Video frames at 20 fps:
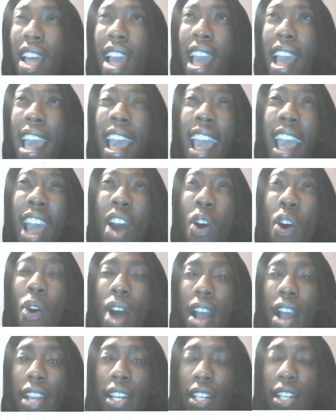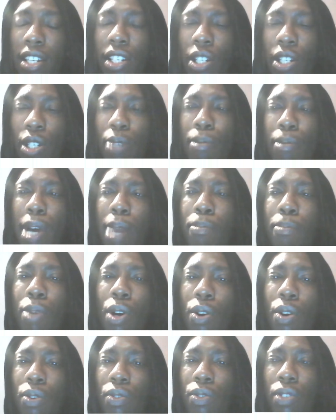I condition my
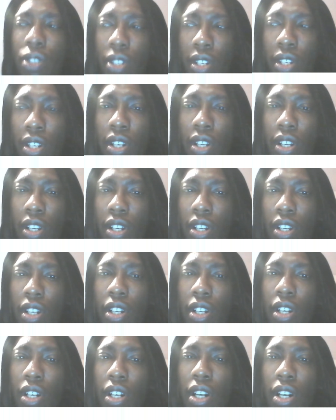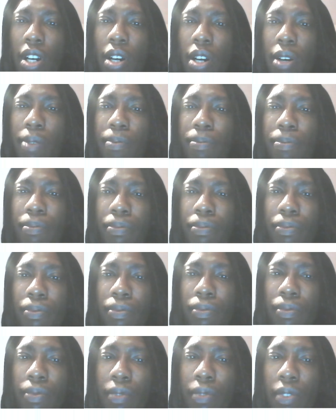bones um,
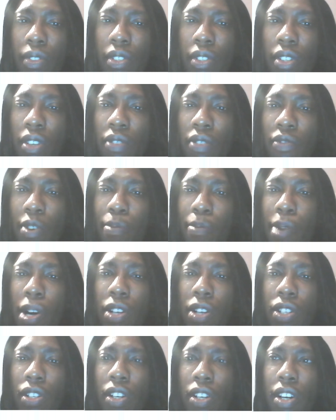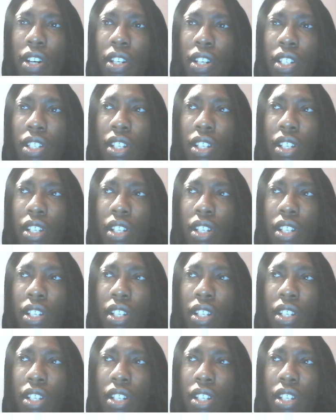for martial arts,